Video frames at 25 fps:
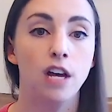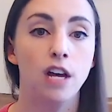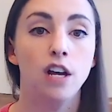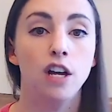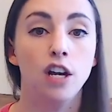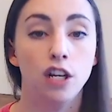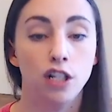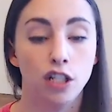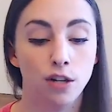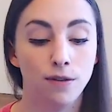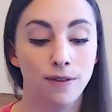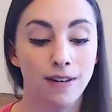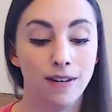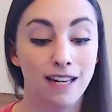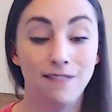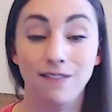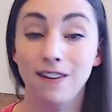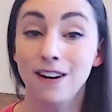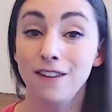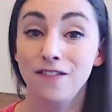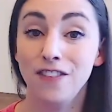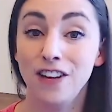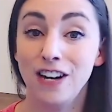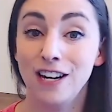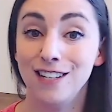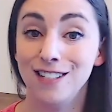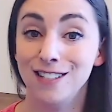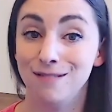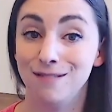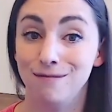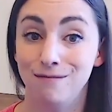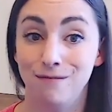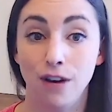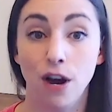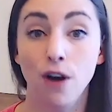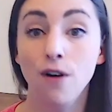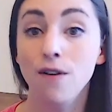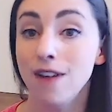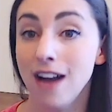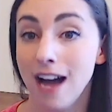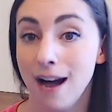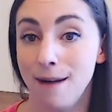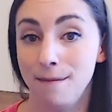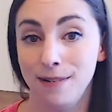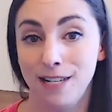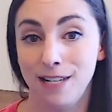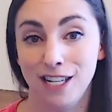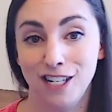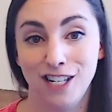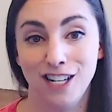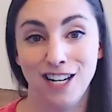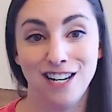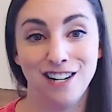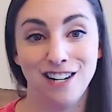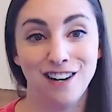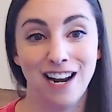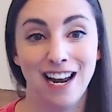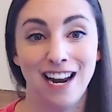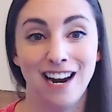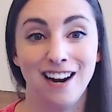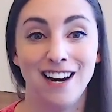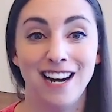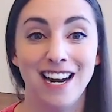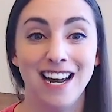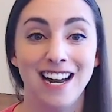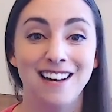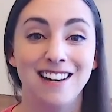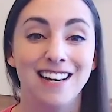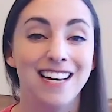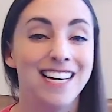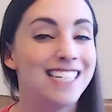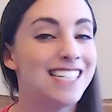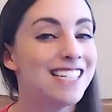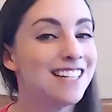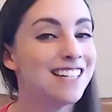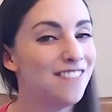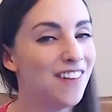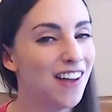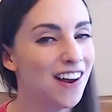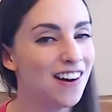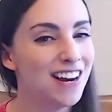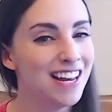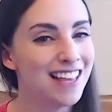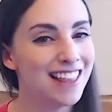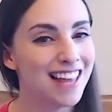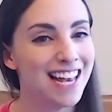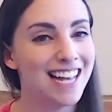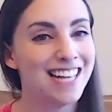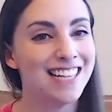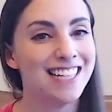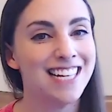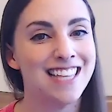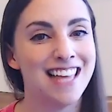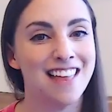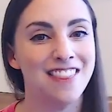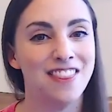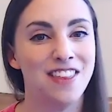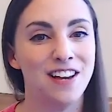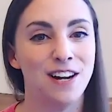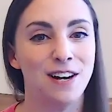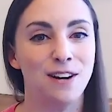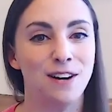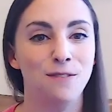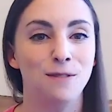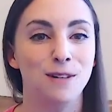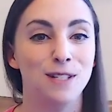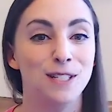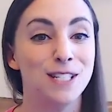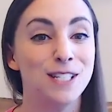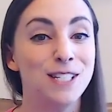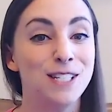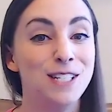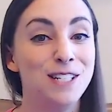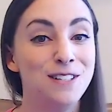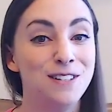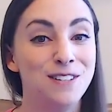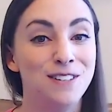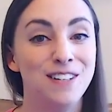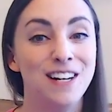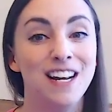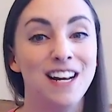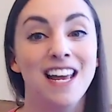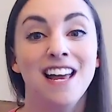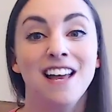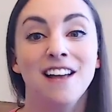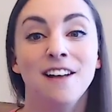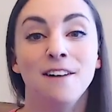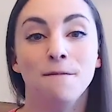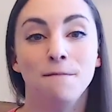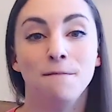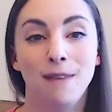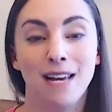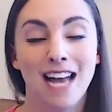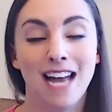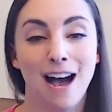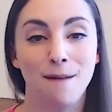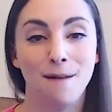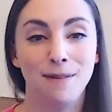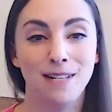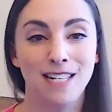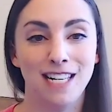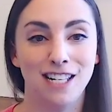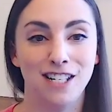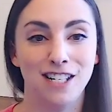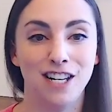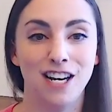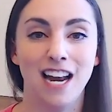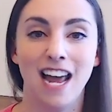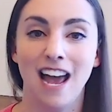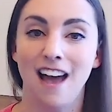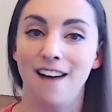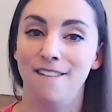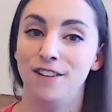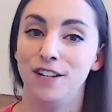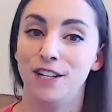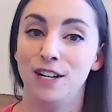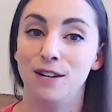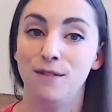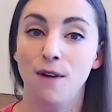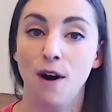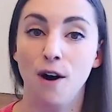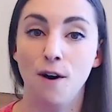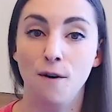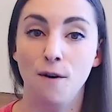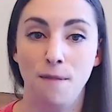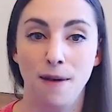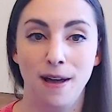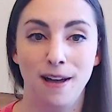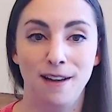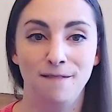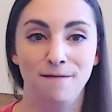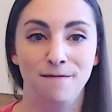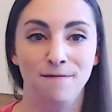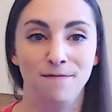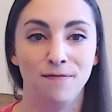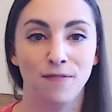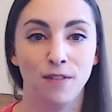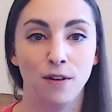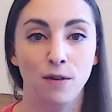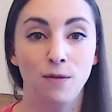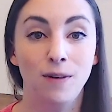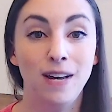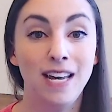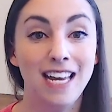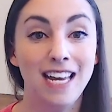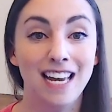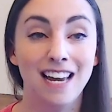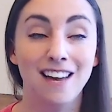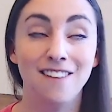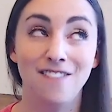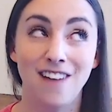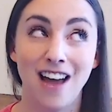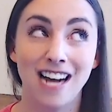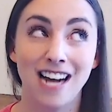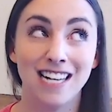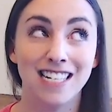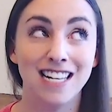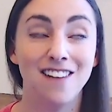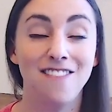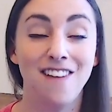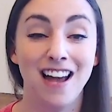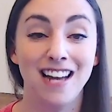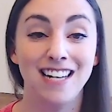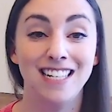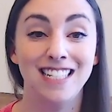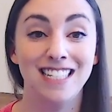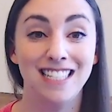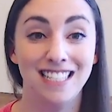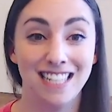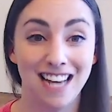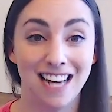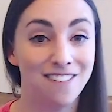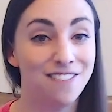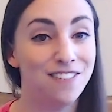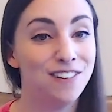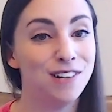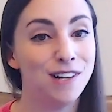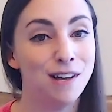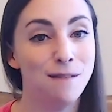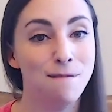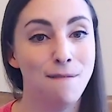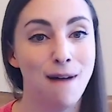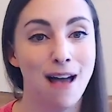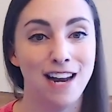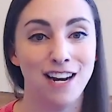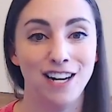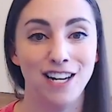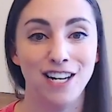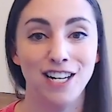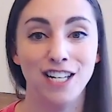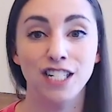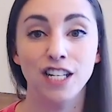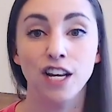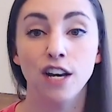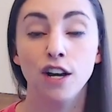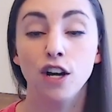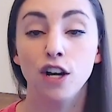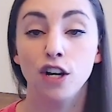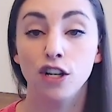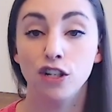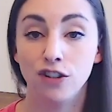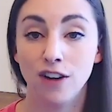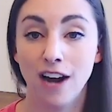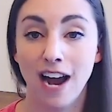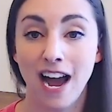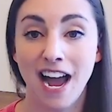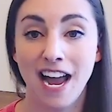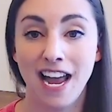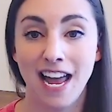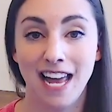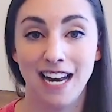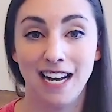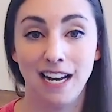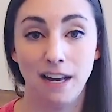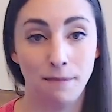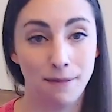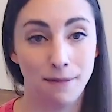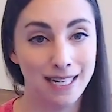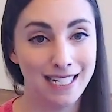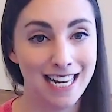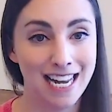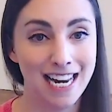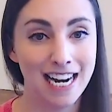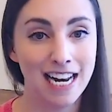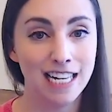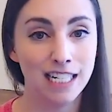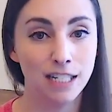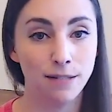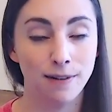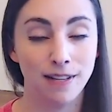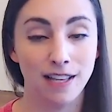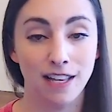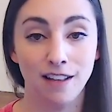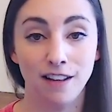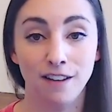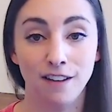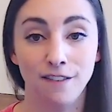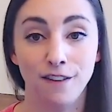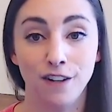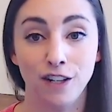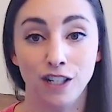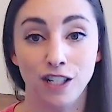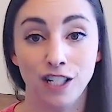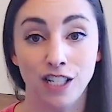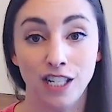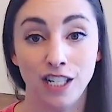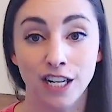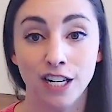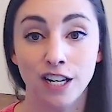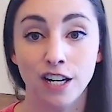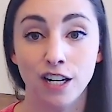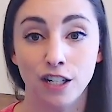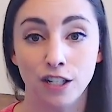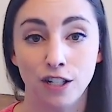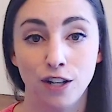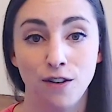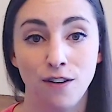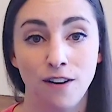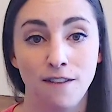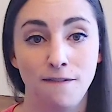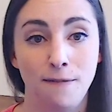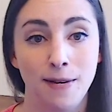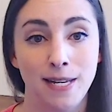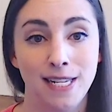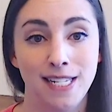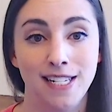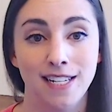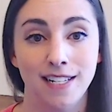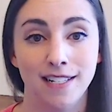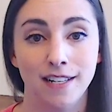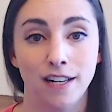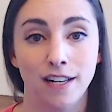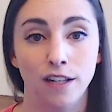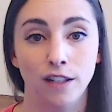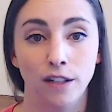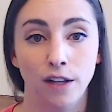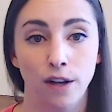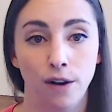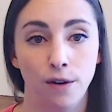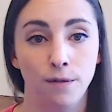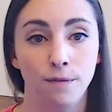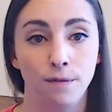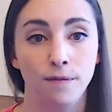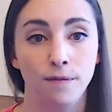So even if there's no competition in your area, it's very likely that there will soon be competition after you open. We, in fact, have had several competitors try and imitate us within the first year or so of business alone.